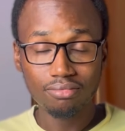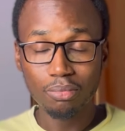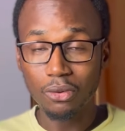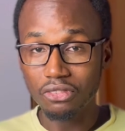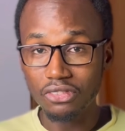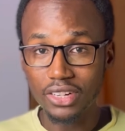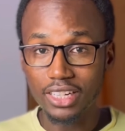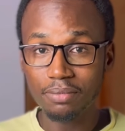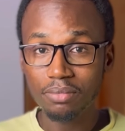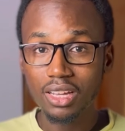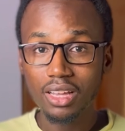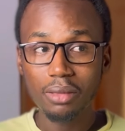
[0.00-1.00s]
for free,
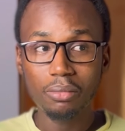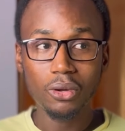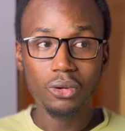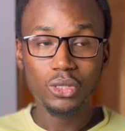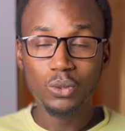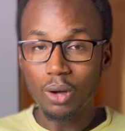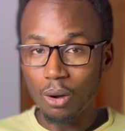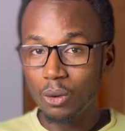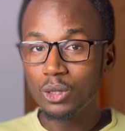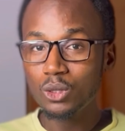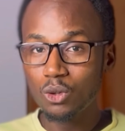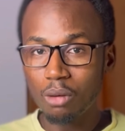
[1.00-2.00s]
because you are
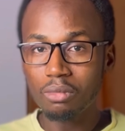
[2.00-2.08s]
going to come